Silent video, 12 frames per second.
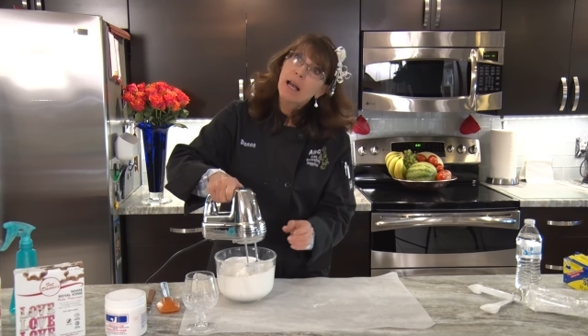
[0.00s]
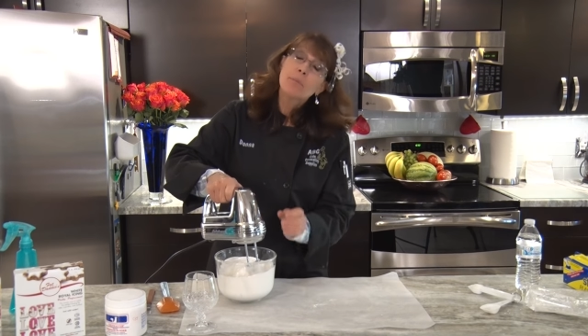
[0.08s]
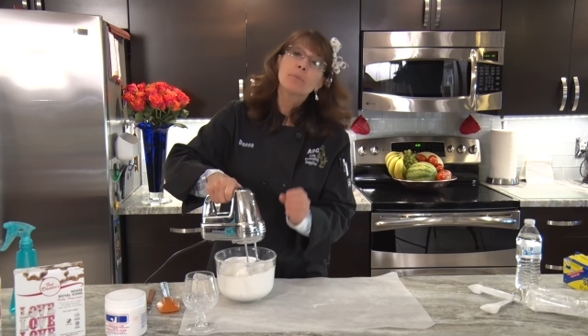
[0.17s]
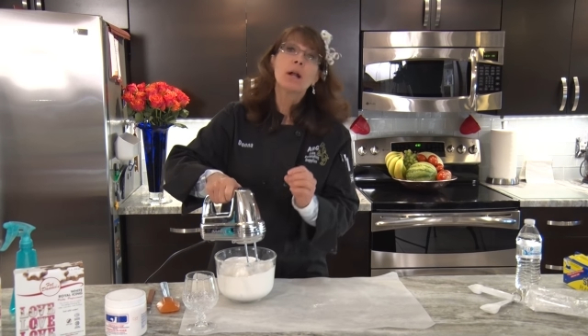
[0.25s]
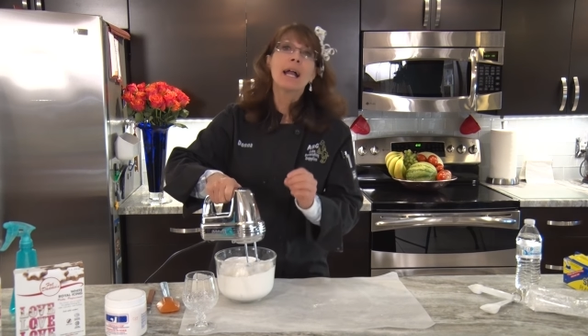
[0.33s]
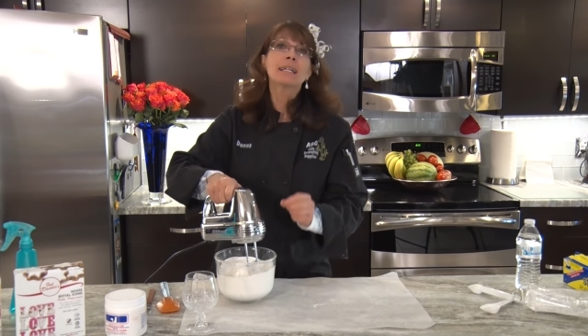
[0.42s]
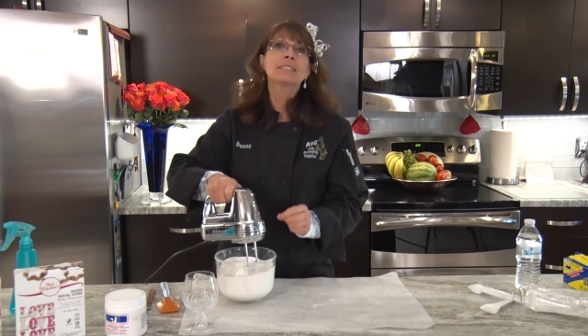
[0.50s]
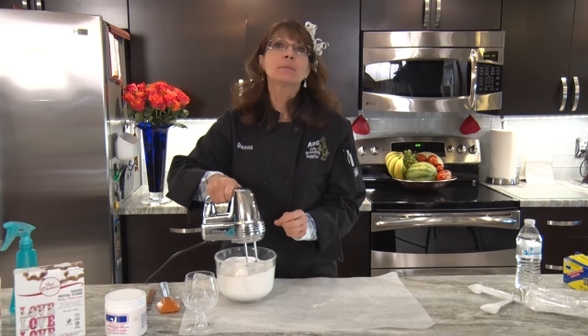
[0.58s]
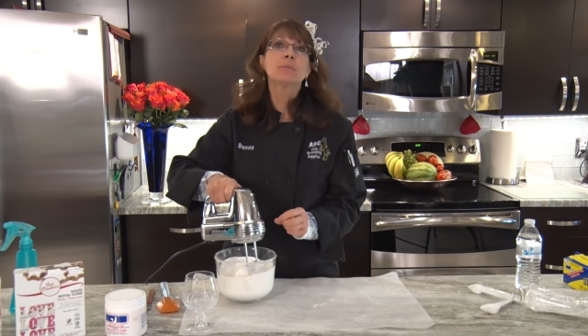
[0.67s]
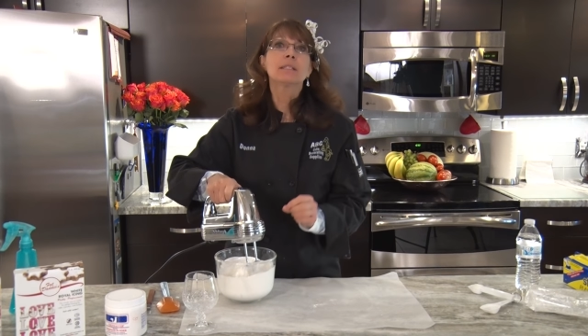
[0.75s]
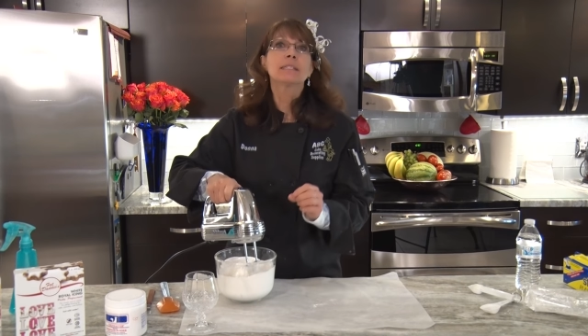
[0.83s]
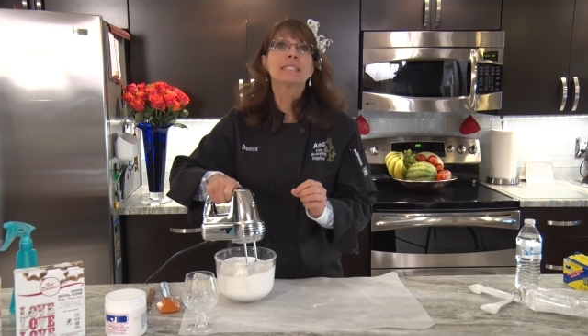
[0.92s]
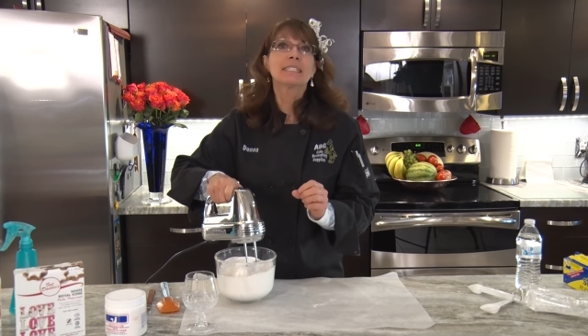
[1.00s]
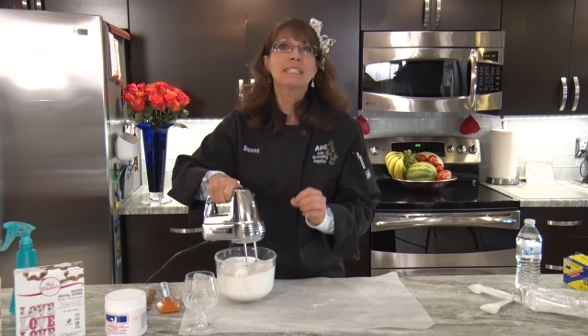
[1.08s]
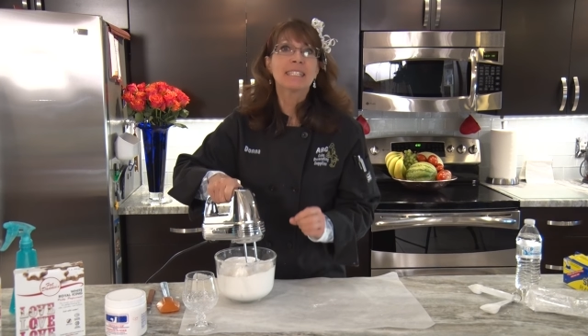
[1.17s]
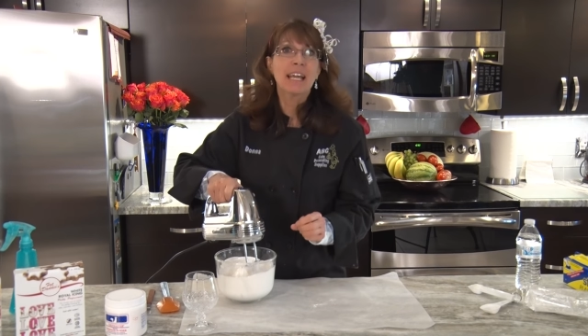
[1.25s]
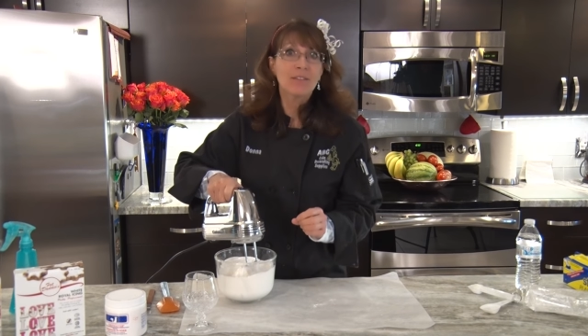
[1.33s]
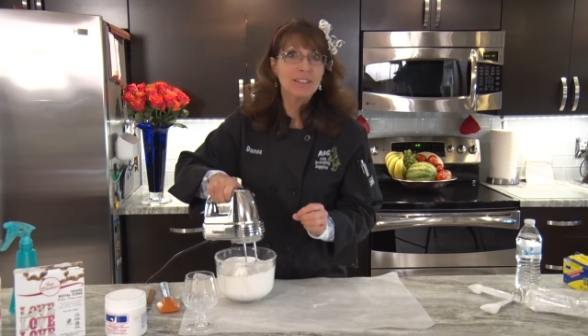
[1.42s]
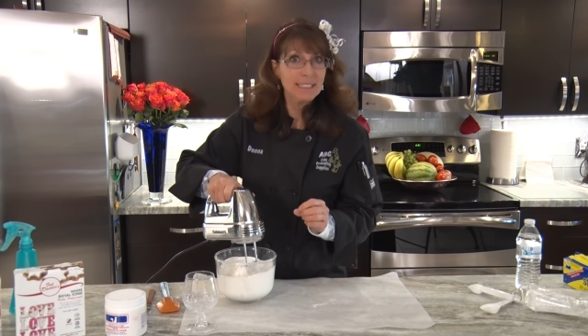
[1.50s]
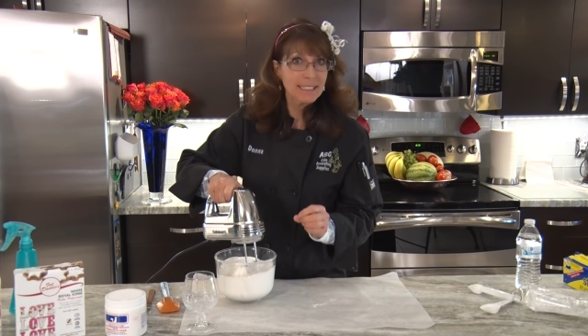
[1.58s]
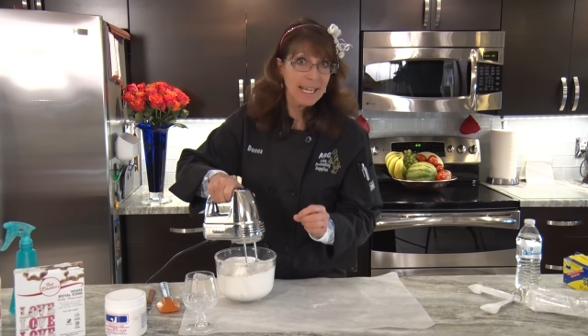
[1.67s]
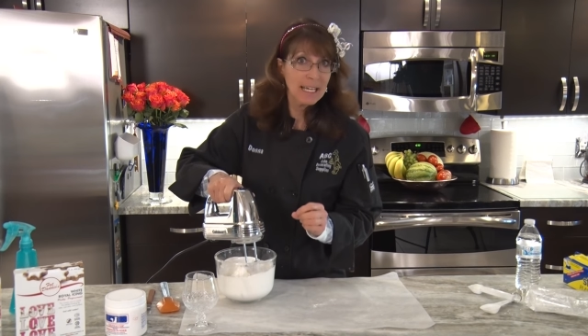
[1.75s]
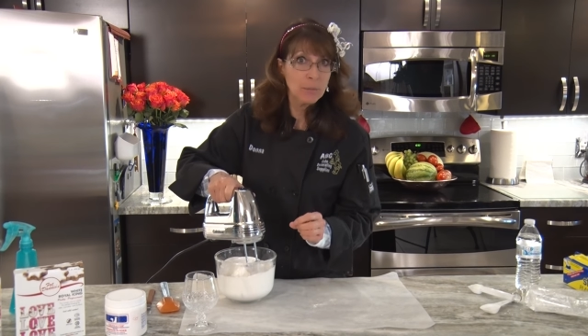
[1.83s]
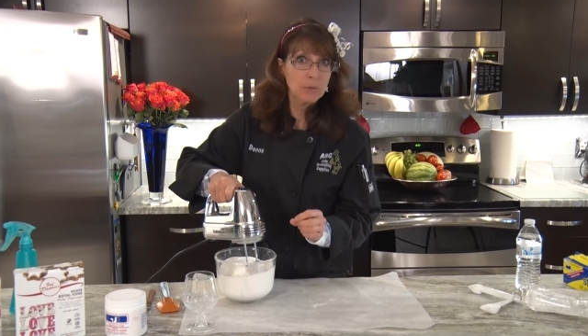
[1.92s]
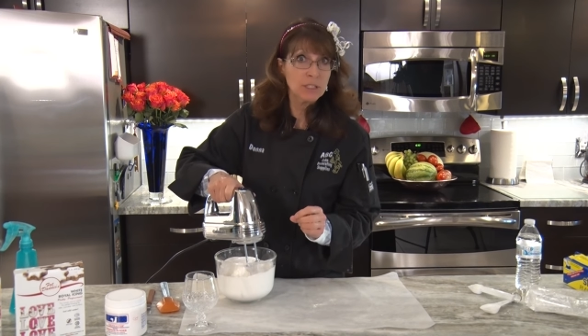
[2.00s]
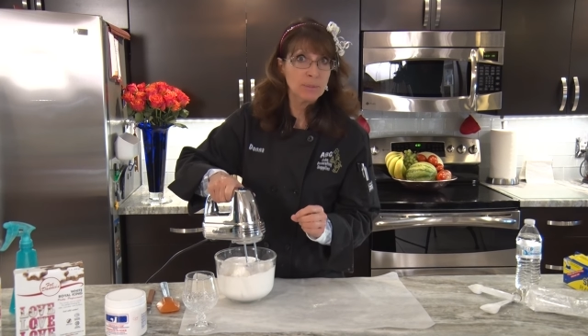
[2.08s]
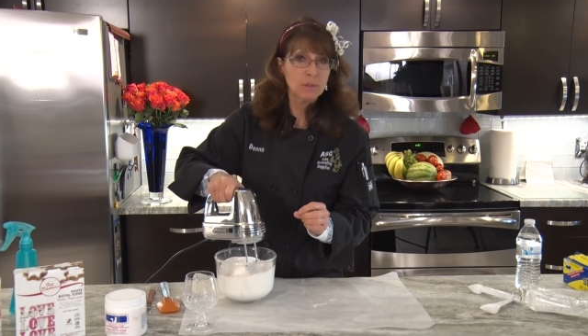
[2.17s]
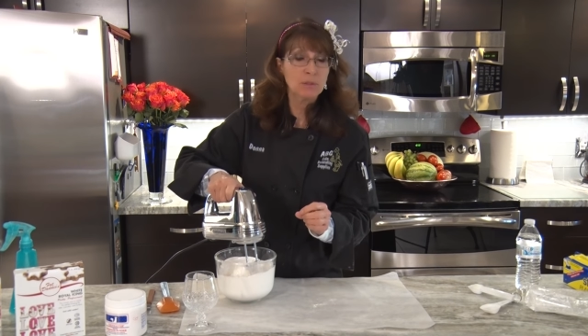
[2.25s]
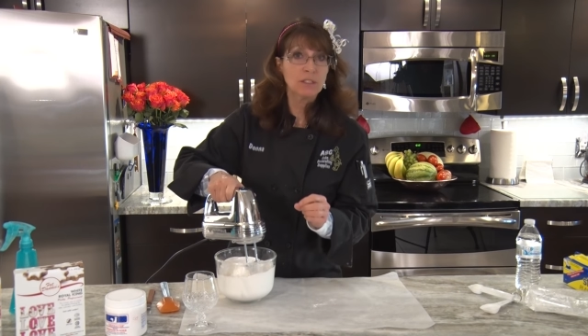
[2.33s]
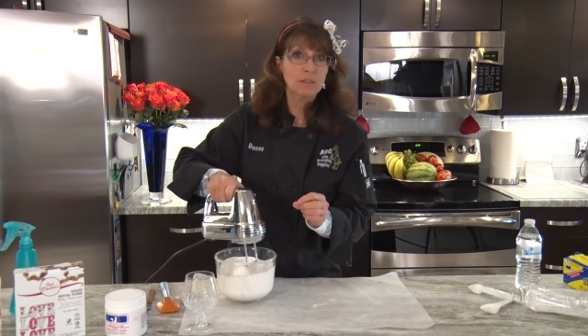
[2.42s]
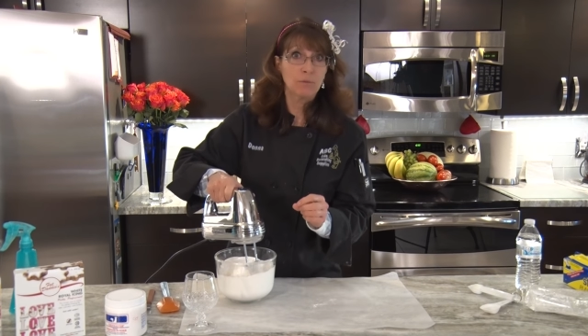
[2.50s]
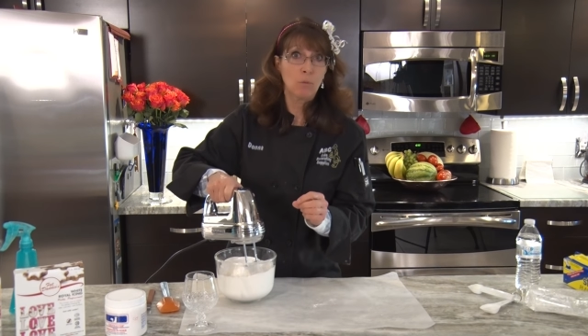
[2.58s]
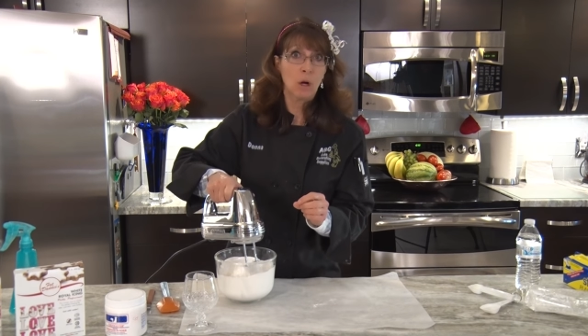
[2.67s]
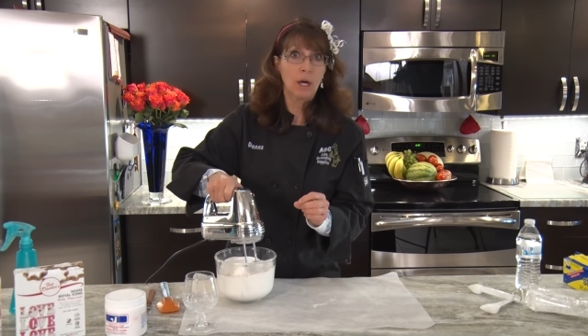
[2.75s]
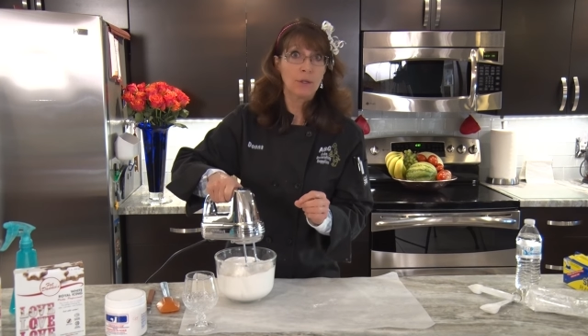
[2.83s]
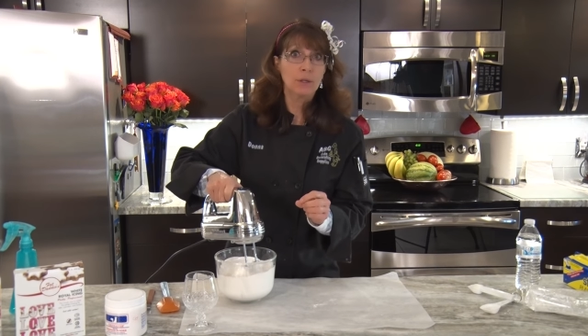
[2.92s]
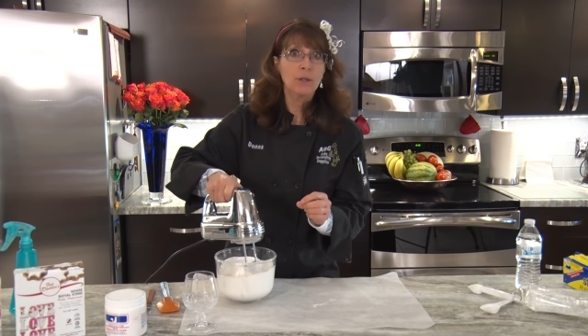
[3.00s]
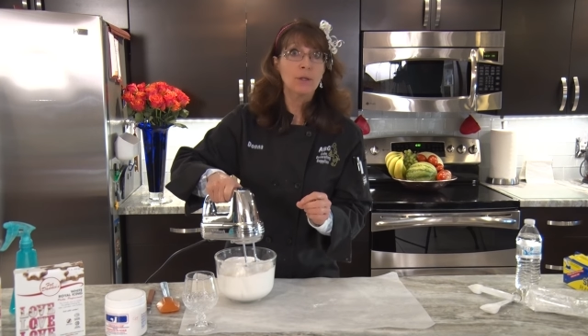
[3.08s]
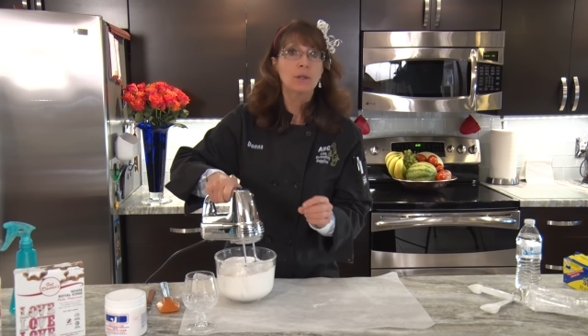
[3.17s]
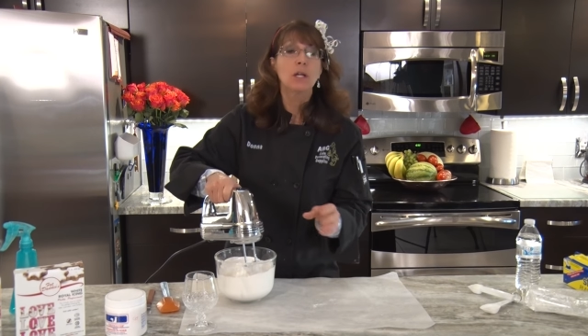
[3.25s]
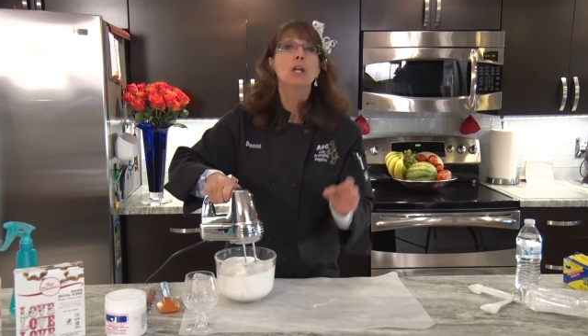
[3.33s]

approximately 7 tablespoons of water,